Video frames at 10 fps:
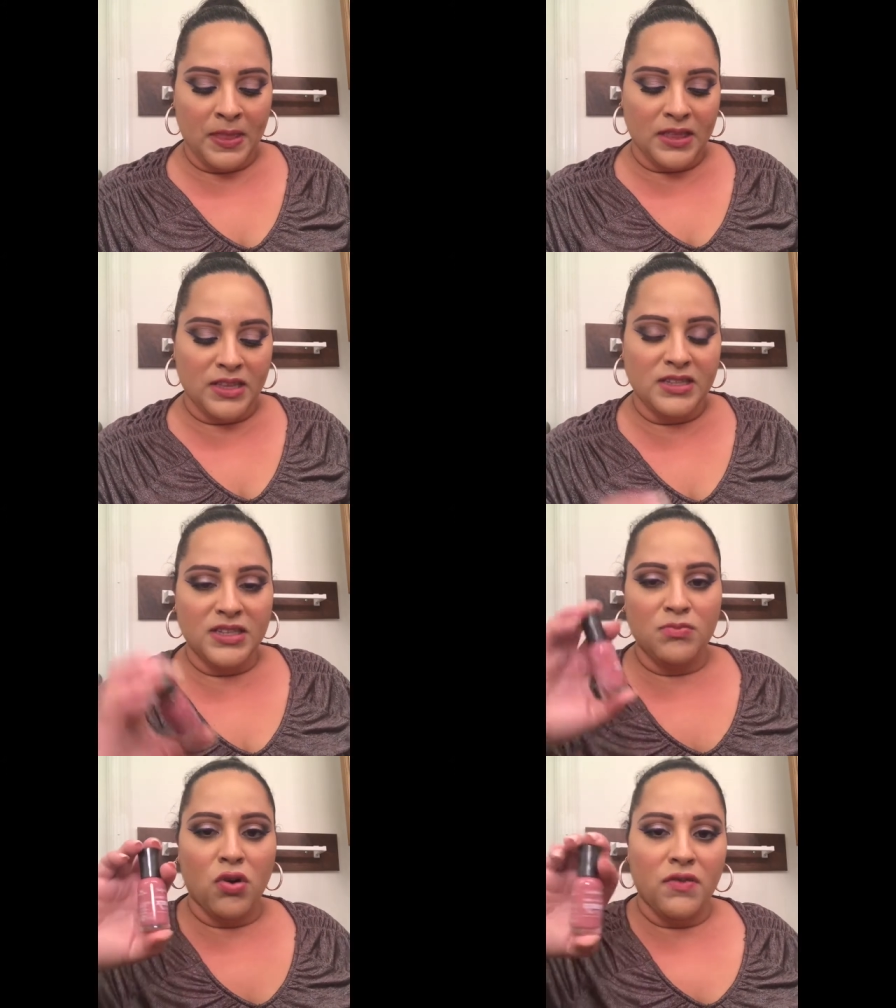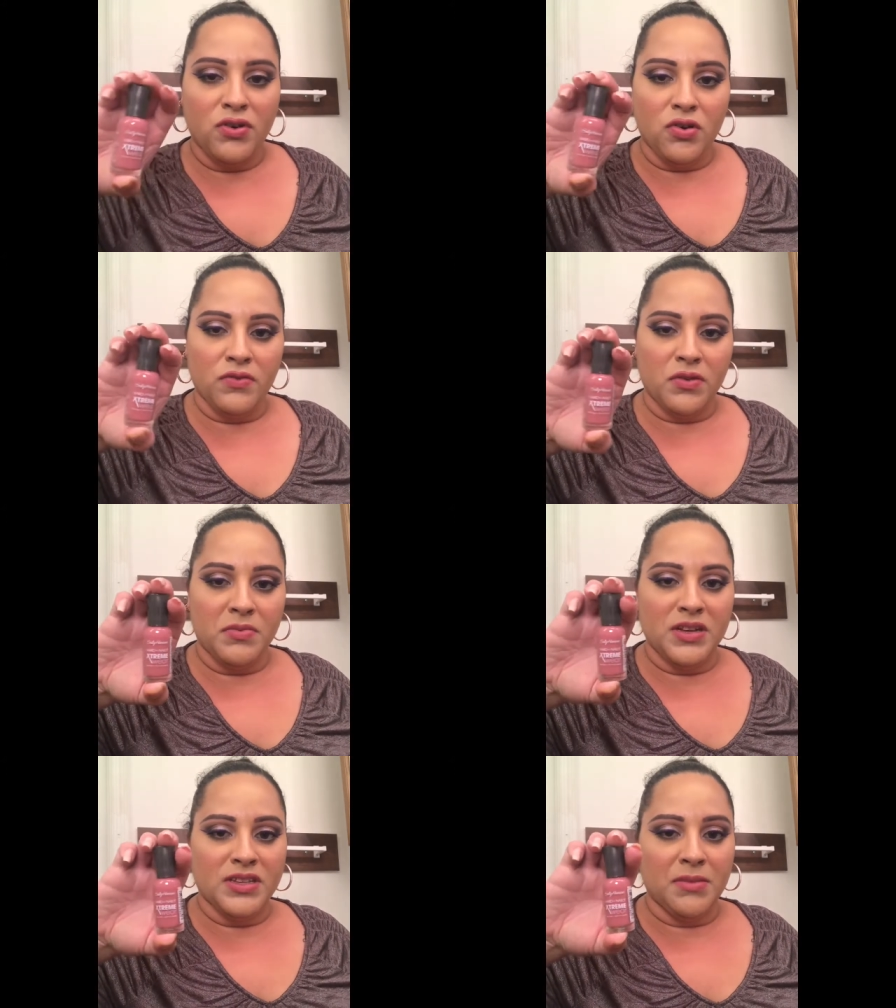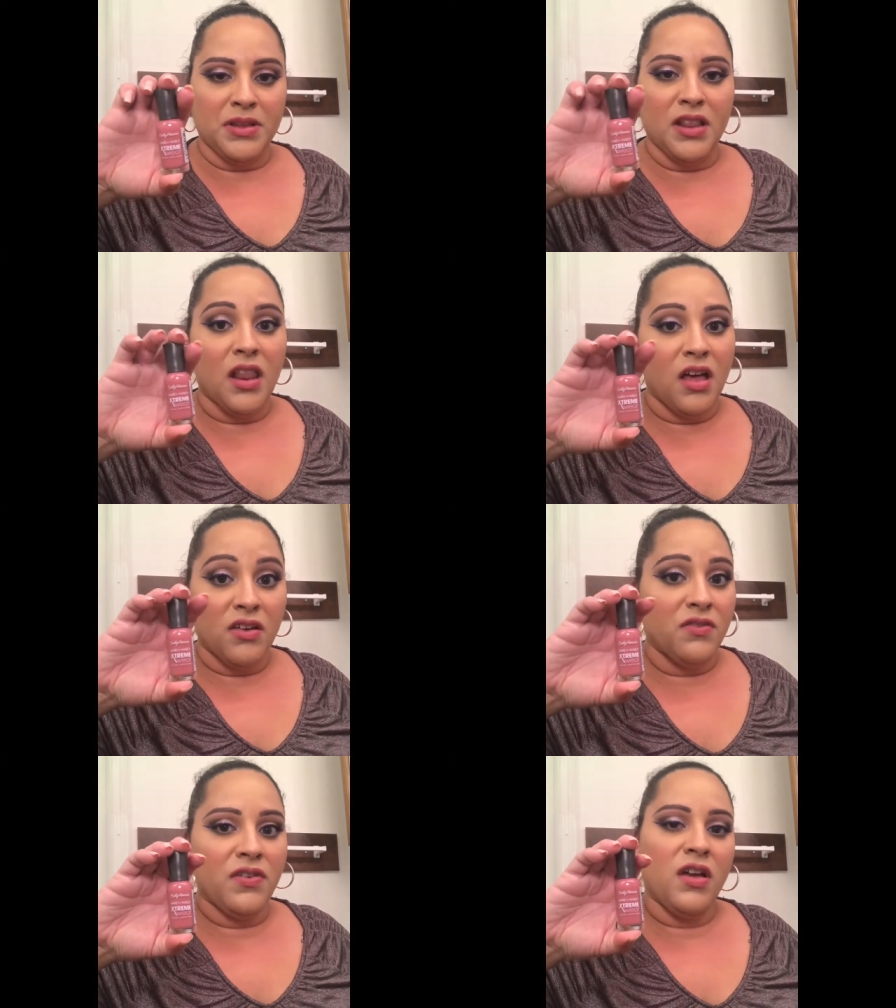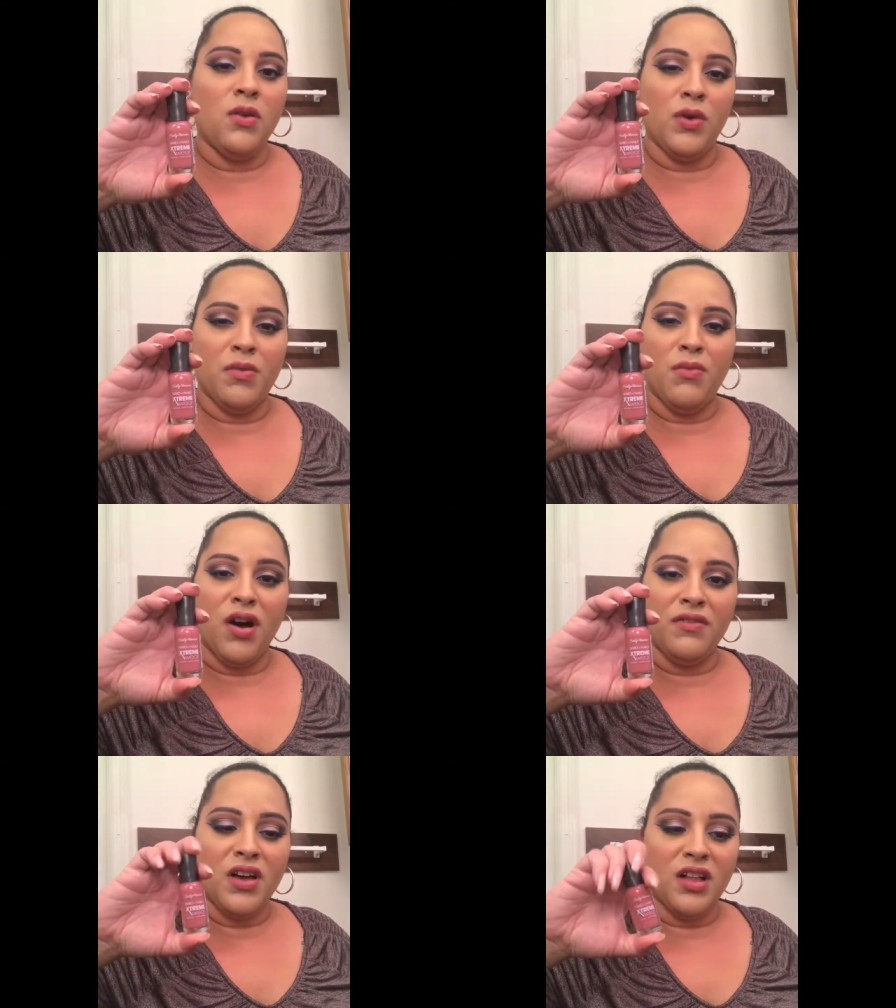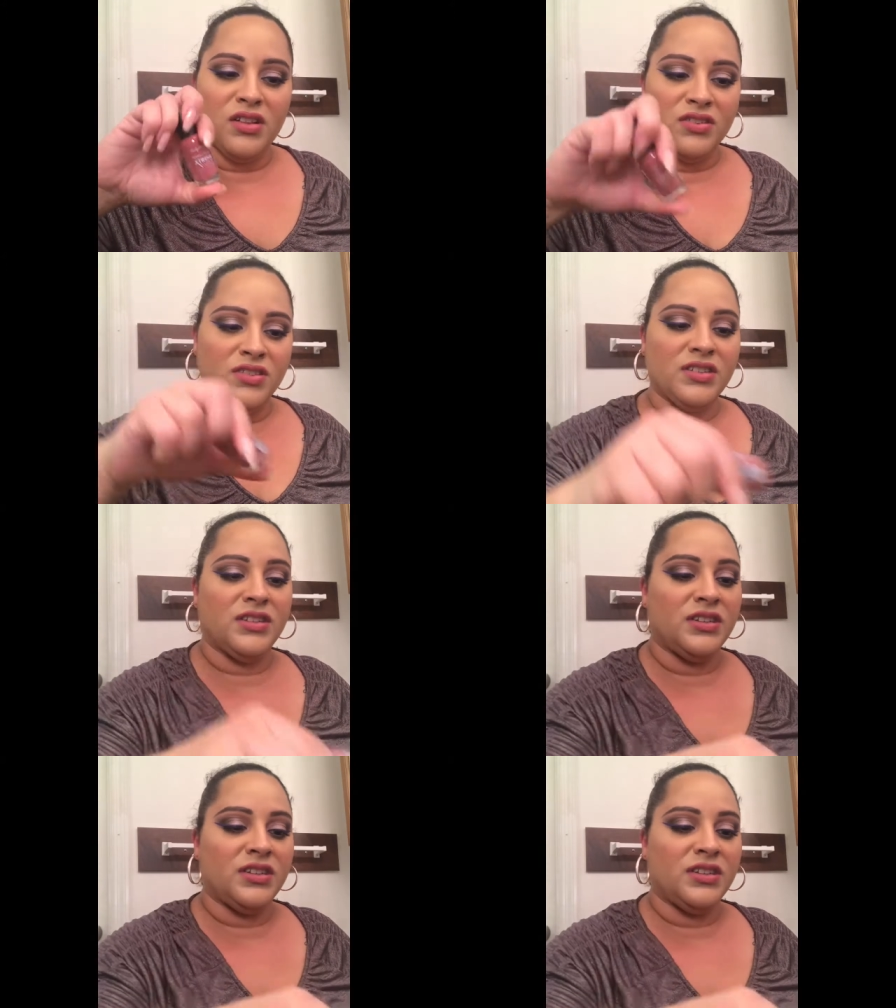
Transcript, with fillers: This is Mauve It Over because I'm in love with mauve colors.